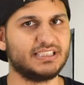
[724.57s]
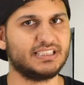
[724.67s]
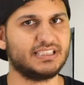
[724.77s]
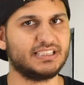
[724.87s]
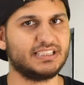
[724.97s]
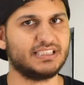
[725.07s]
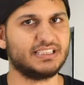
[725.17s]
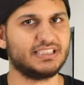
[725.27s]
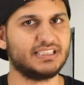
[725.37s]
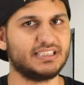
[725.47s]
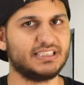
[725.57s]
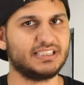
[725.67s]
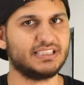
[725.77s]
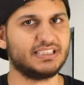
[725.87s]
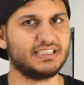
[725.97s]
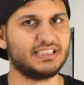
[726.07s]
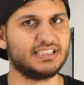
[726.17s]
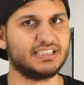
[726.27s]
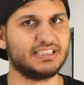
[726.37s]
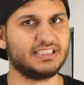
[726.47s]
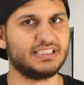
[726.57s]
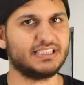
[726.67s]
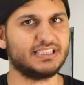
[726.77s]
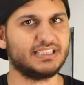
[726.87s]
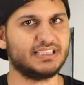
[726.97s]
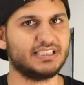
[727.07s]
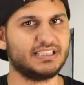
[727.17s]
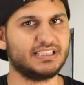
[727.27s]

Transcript: [no speech]